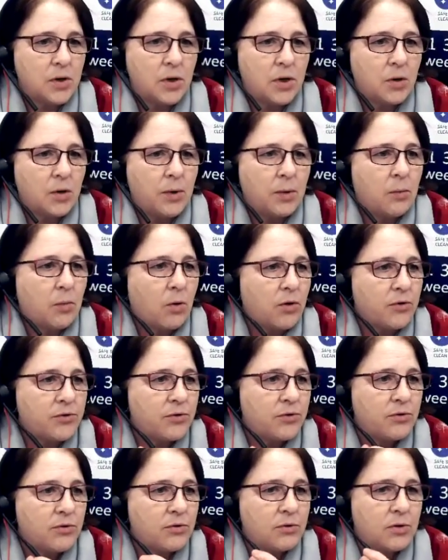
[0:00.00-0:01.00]
who it
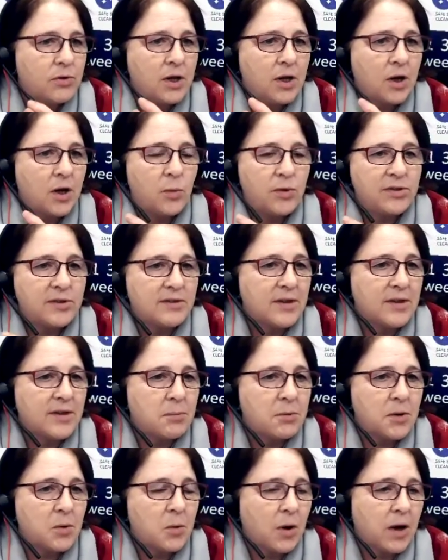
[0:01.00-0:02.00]
was, with the same
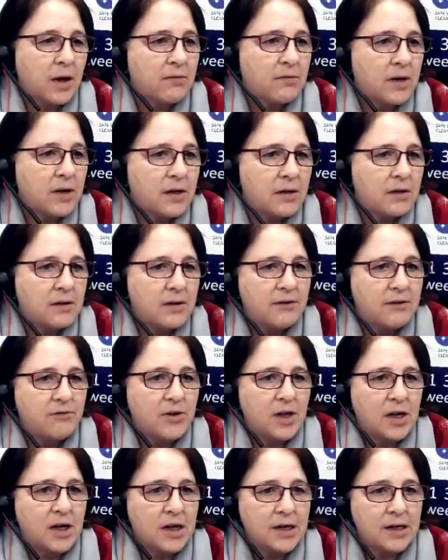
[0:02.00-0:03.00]
inquiry, if
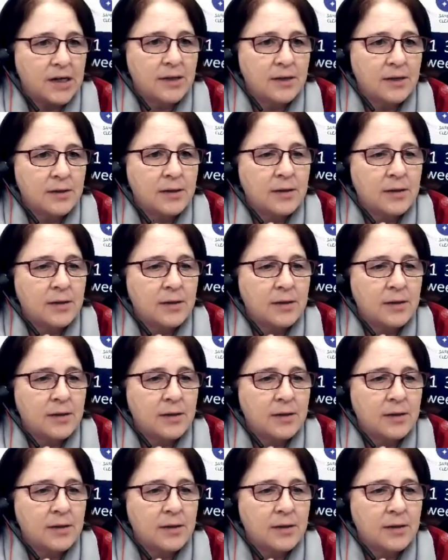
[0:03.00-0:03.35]
you like.